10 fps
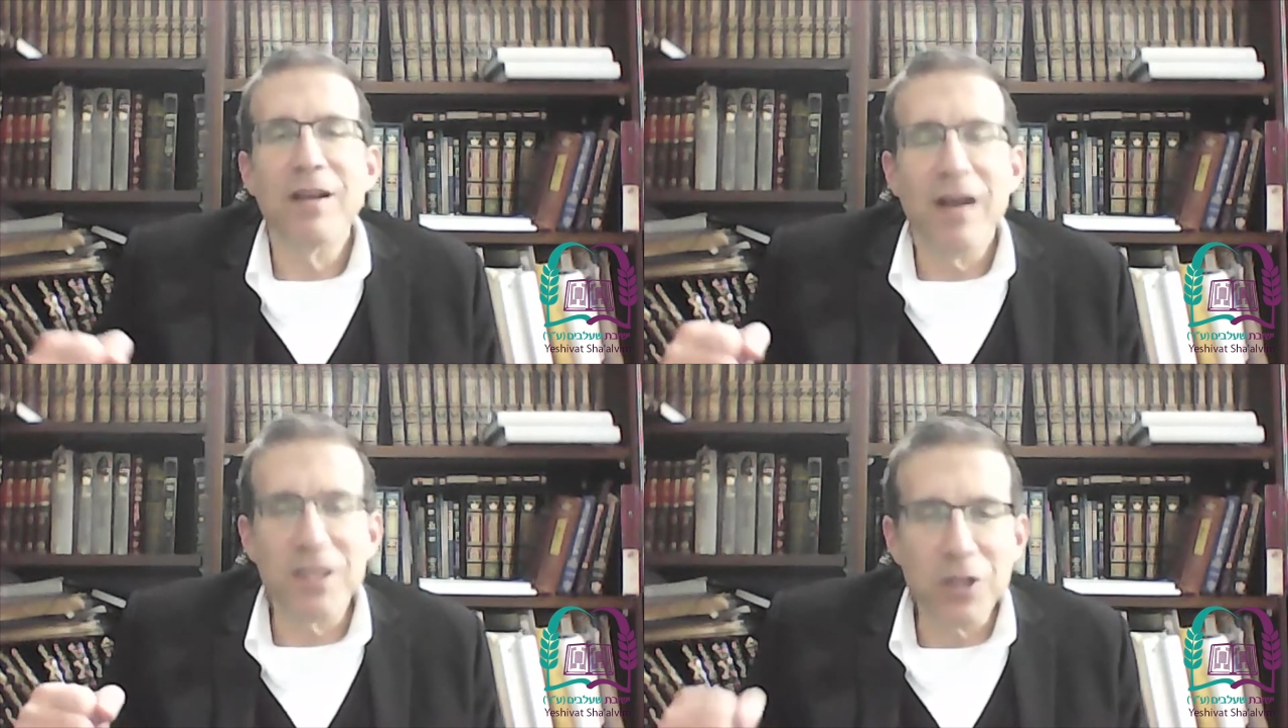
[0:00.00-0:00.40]

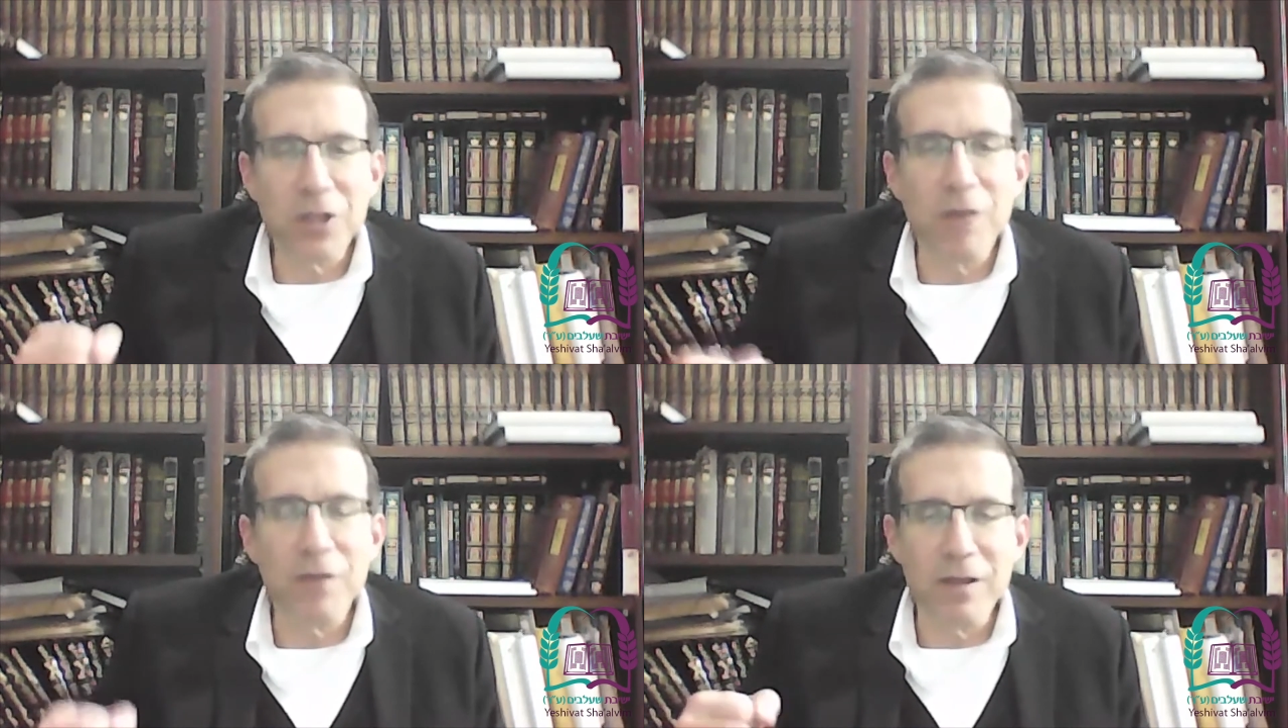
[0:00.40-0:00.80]

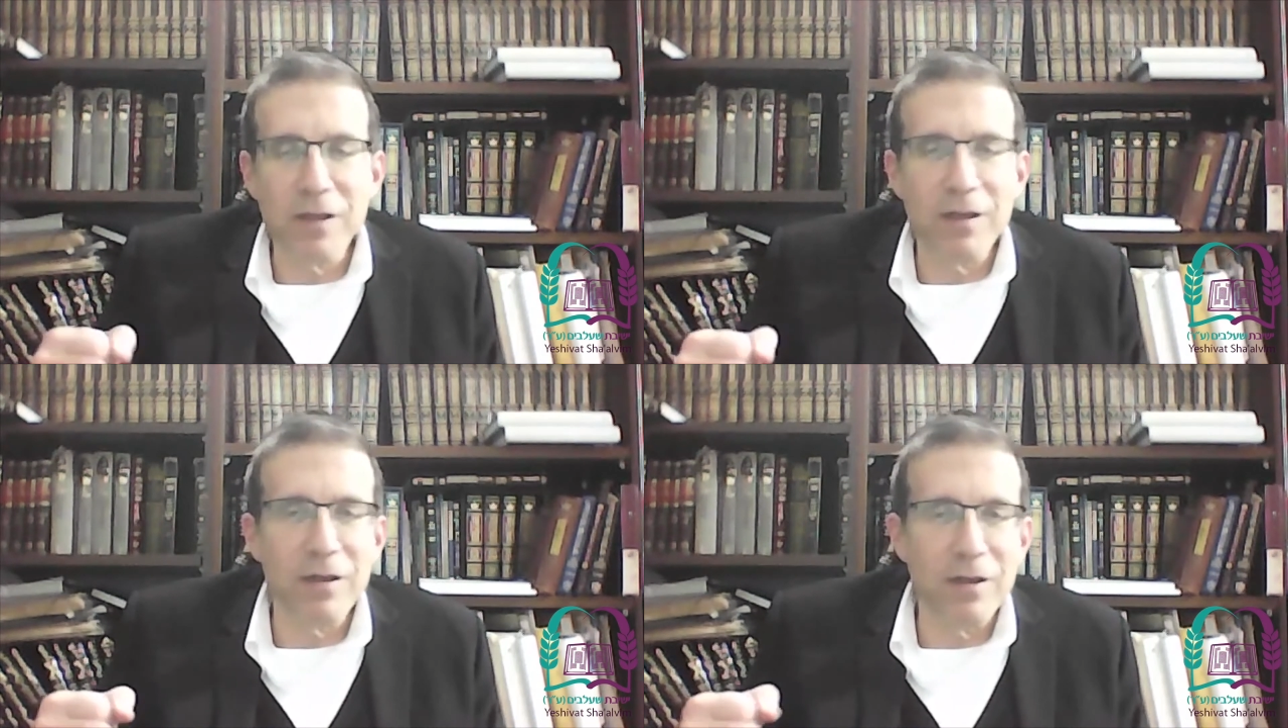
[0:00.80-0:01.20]
hashkafic
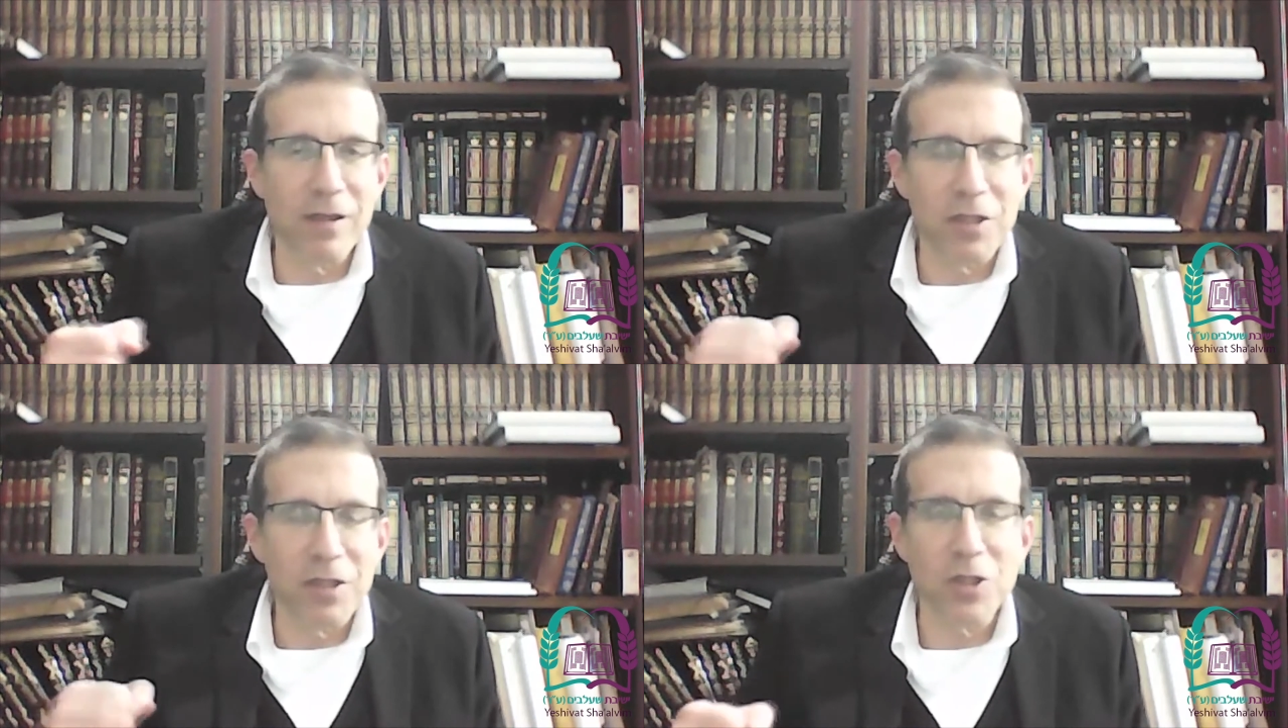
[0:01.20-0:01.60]

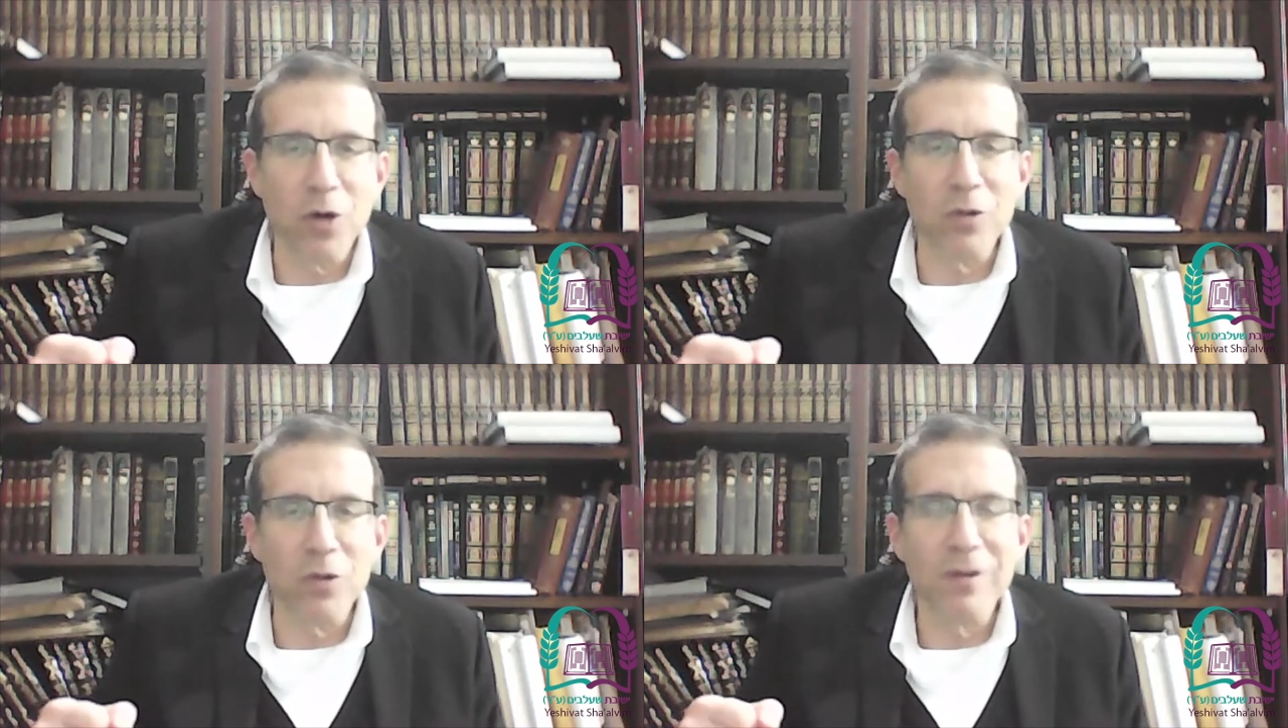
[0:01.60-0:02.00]

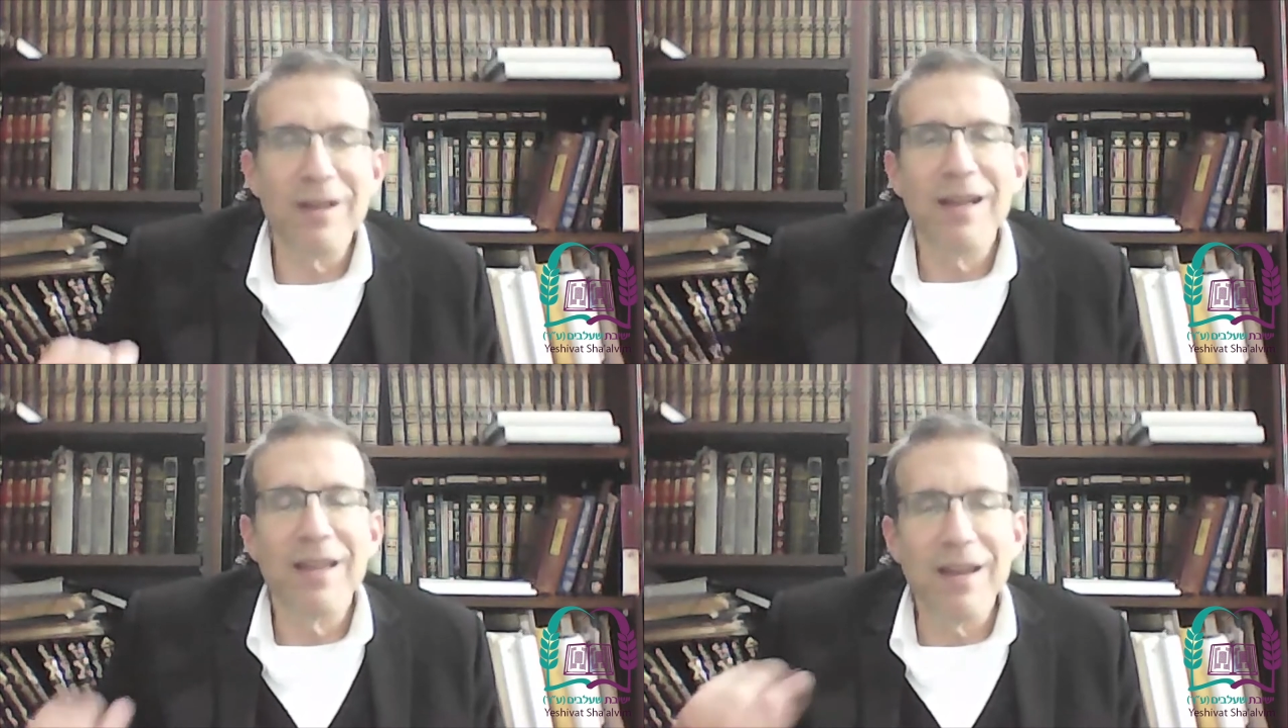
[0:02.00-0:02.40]
yesod
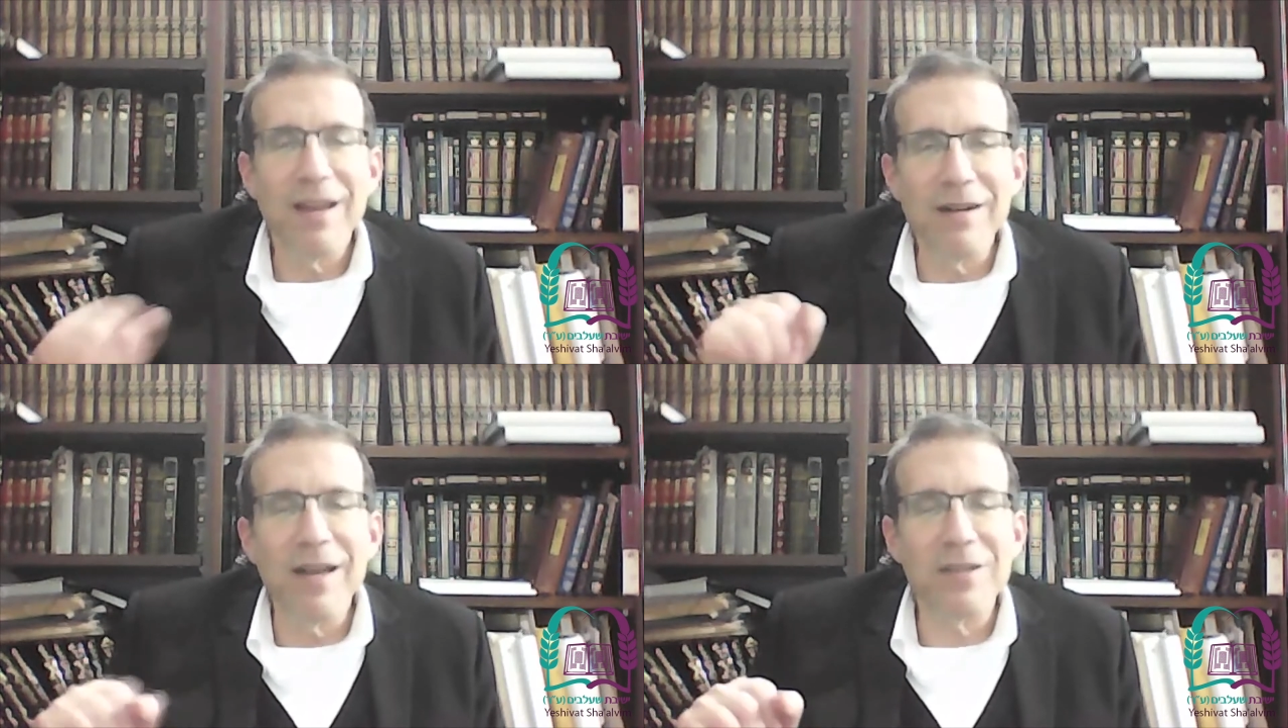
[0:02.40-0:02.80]

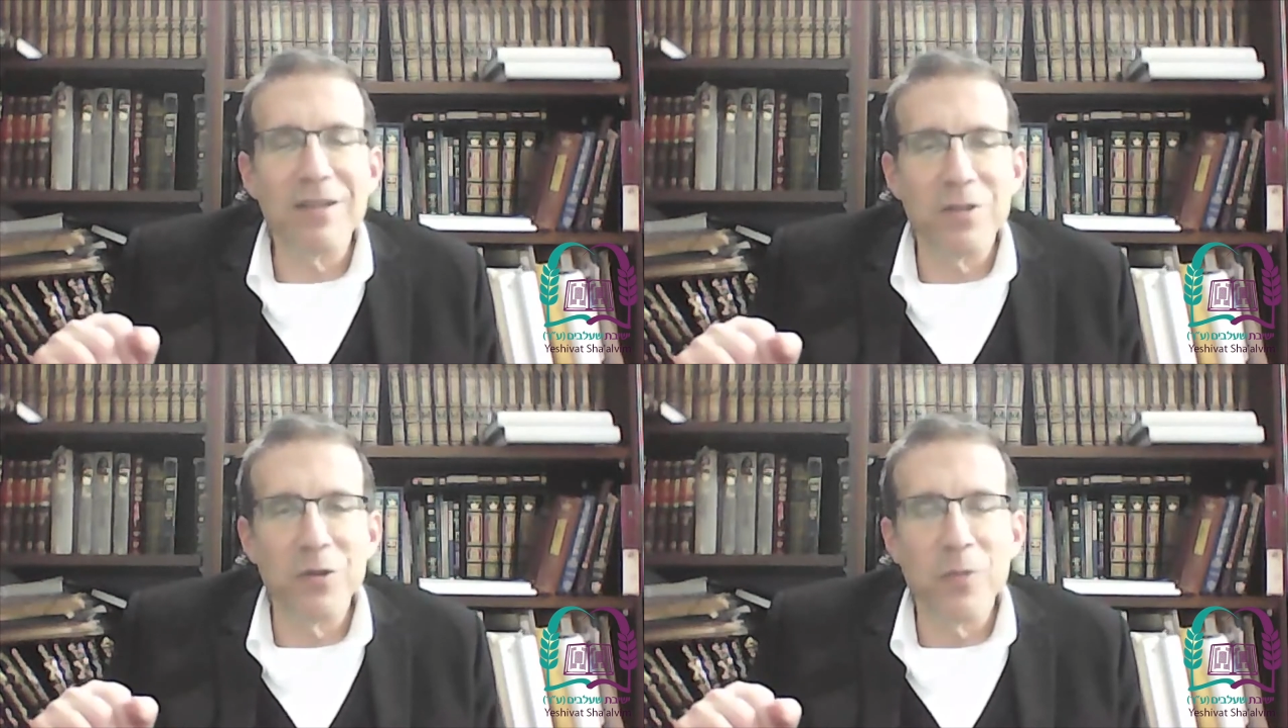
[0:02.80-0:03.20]
that led
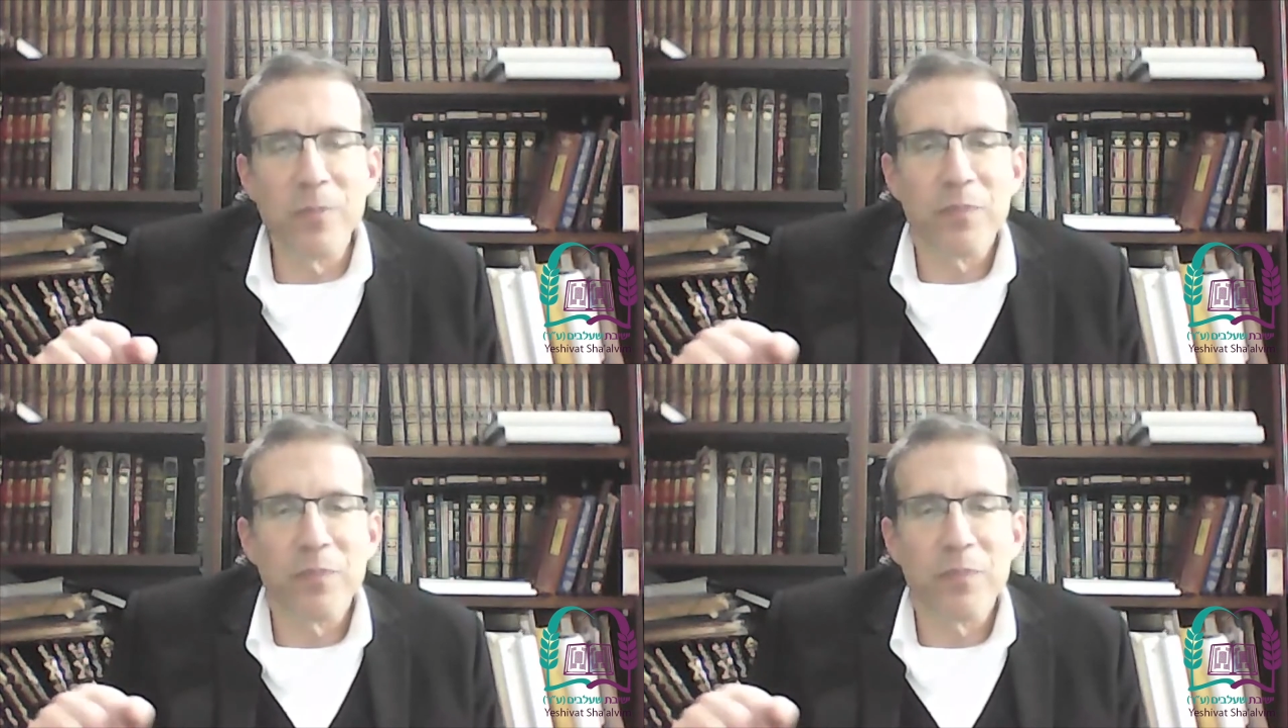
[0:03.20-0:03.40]
to